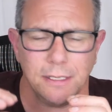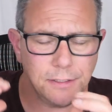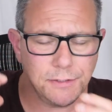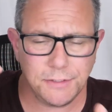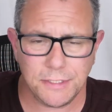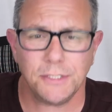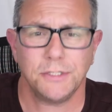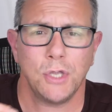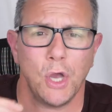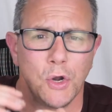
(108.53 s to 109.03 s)
uh,
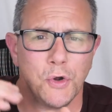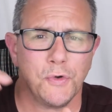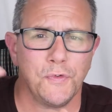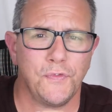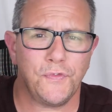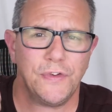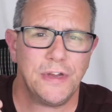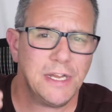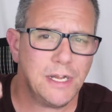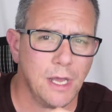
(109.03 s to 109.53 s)
600
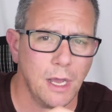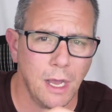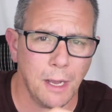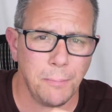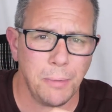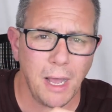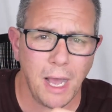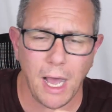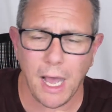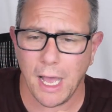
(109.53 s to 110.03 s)
feet
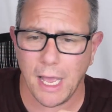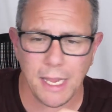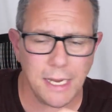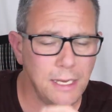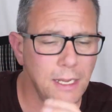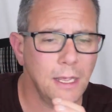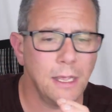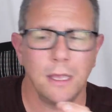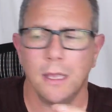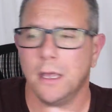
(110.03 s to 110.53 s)
up high.